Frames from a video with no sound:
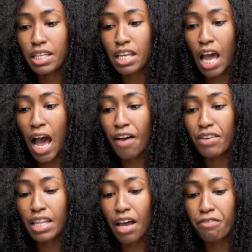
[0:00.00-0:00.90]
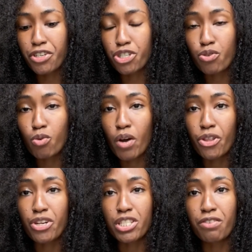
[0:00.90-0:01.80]
having that visual,
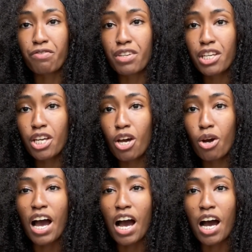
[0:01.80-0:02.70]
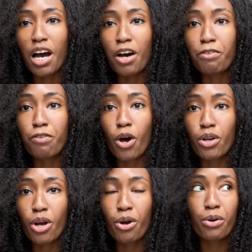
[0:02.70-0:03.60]
whether it's a video, a
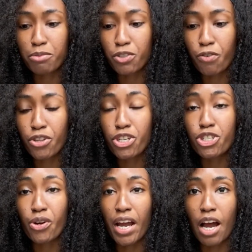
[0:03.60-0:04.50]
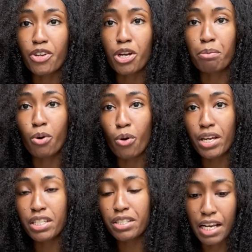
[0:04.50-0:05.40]
photo, to further drive on your
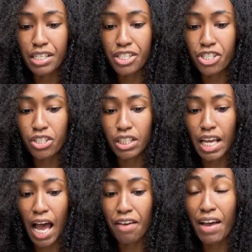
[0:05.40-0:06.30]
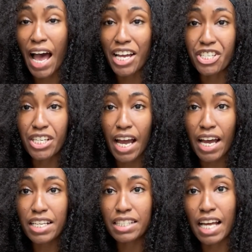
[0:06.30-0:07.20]
point. Additionally, have
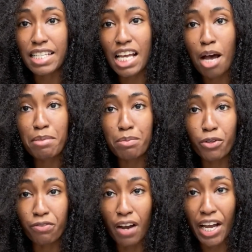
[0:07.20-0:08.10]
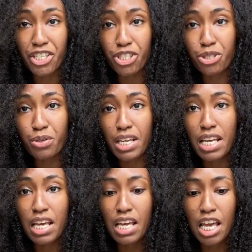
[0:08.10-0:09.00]
hashtags. That's how people find you.
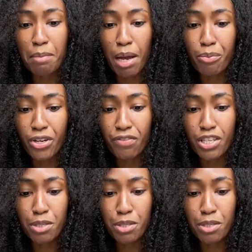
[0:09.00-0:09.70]
In my previous